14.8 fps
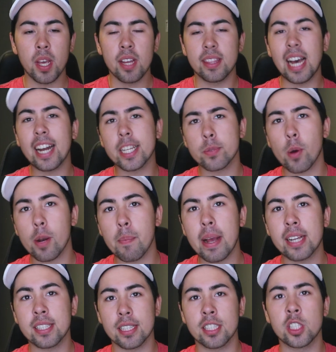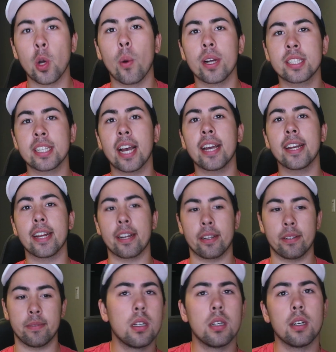that is what makes us so exciting.
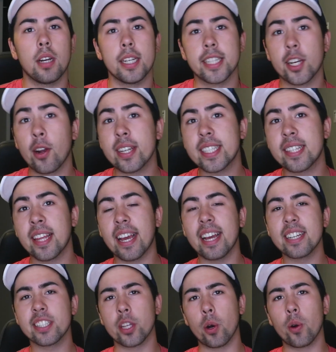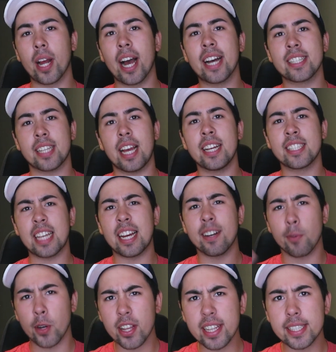And the crazy thing is, though, guys, is it
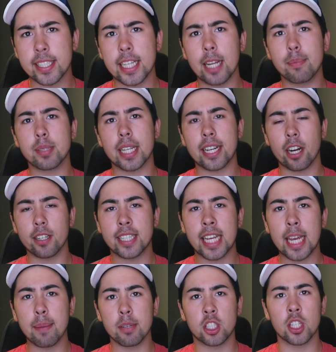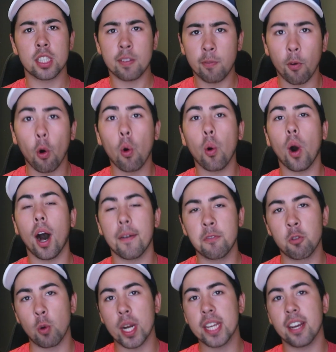really seems like our team is just full of
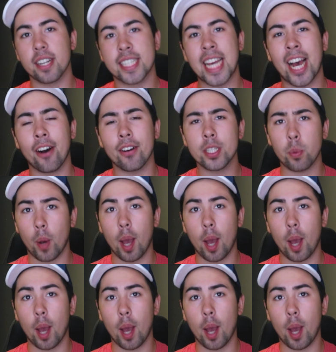great young talent.